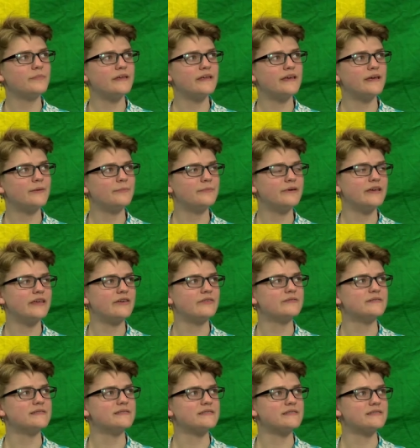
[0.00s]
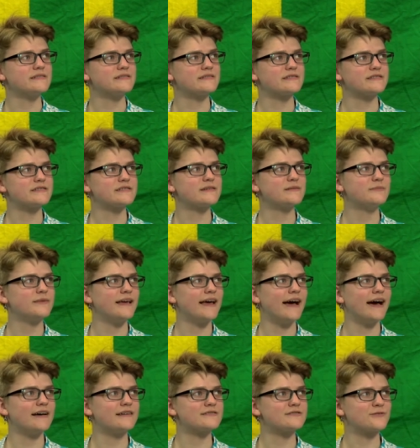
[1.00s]
being ambiguous is there's just gonna be
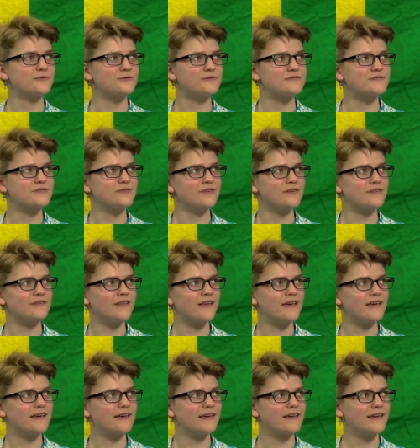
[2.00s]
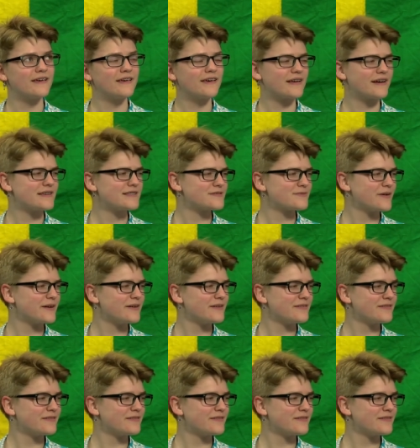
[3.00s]
assholes who are like, can I swear?